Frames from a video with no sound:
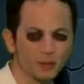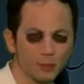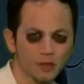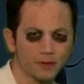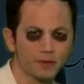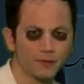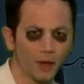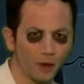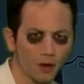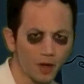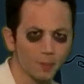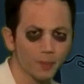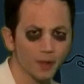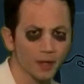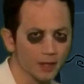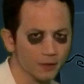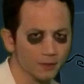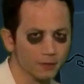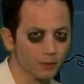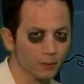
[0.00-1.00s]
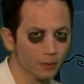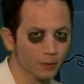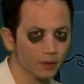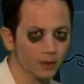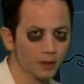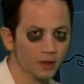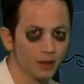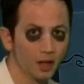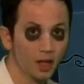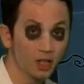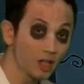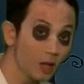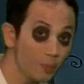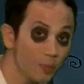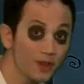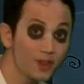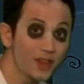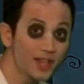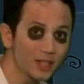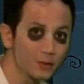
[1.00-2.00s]
was very painful. A
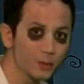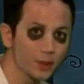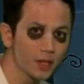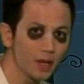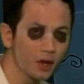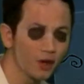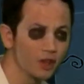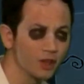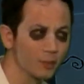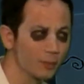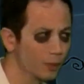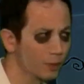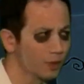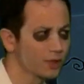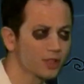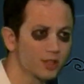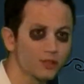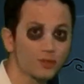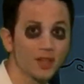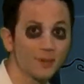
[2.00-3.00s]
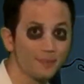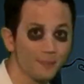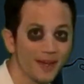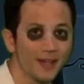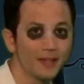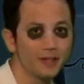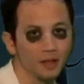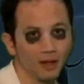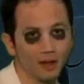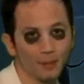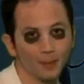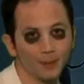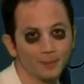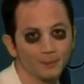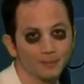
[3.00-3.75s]
common thing to occur in the more extreme makeup.